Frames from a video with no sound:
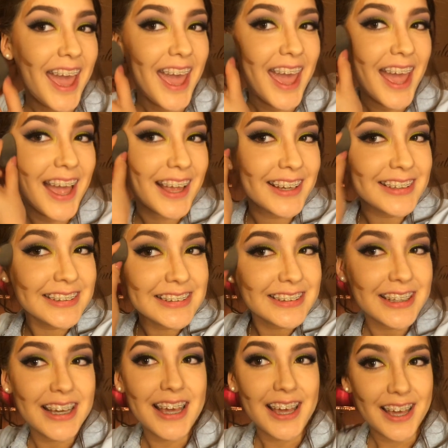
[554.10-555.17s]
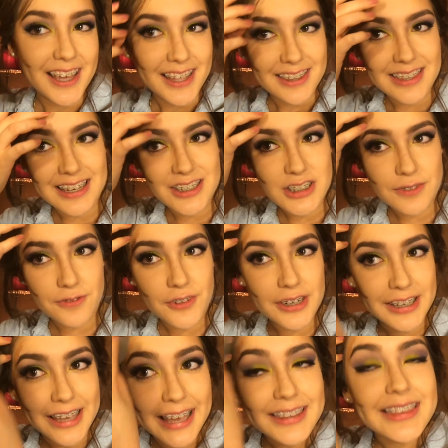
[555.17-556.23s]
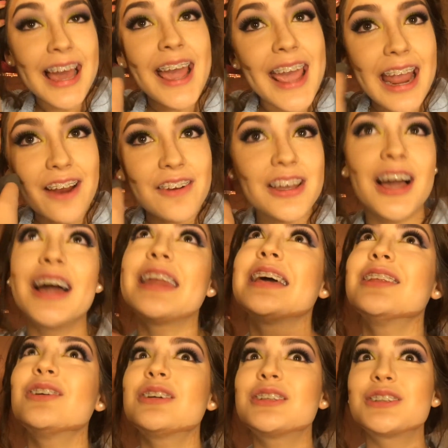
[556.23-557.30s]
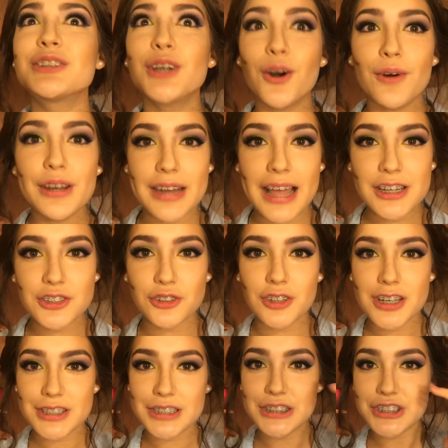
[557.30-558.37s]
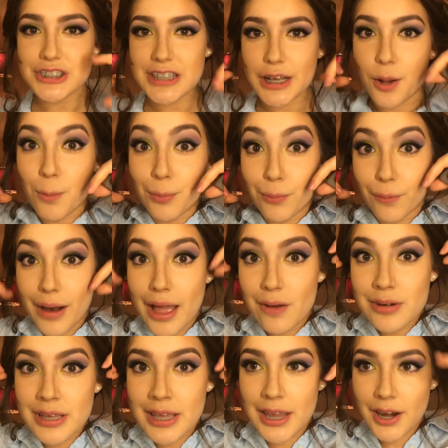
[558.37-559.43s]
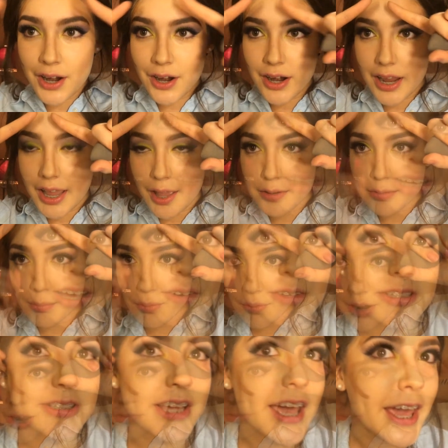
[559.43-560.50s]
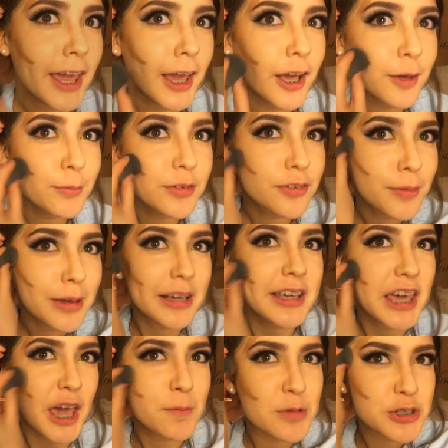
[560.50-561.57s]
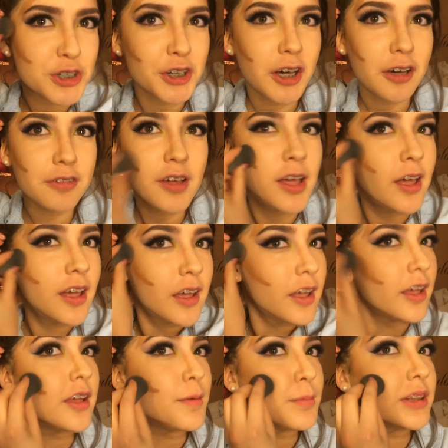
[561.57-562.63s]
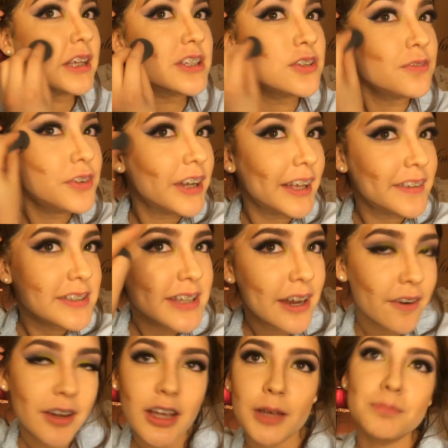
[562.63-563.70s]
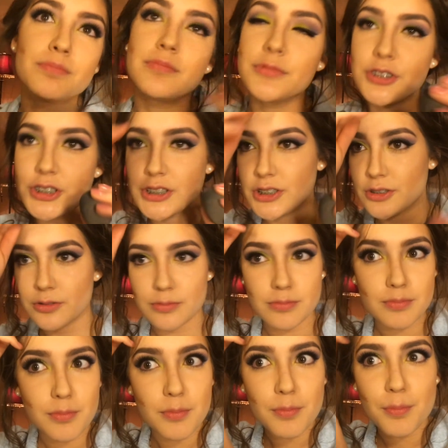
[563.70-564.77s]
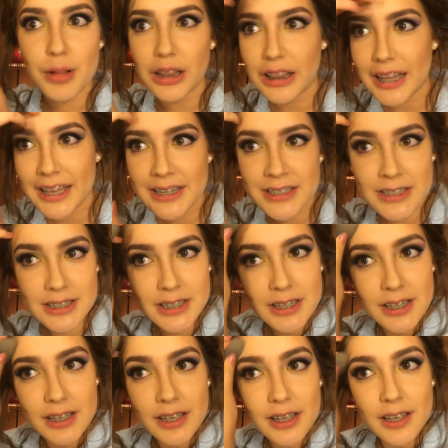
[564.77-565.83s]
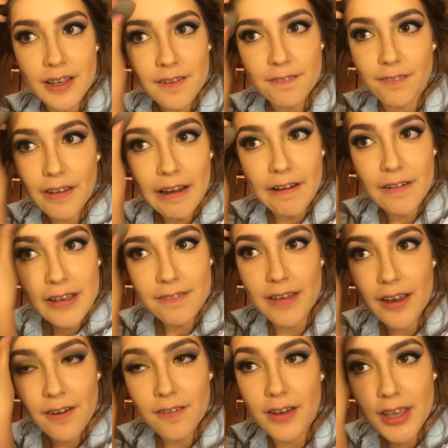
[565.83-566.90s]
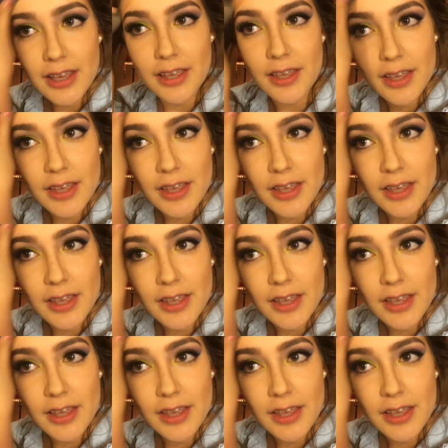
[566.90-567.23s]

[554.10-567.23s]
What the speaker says: and they just forget that area and it looks so unnatural because it's just like brown here. And like I was saying before my camera shut off, please don't forget this area. Just blend very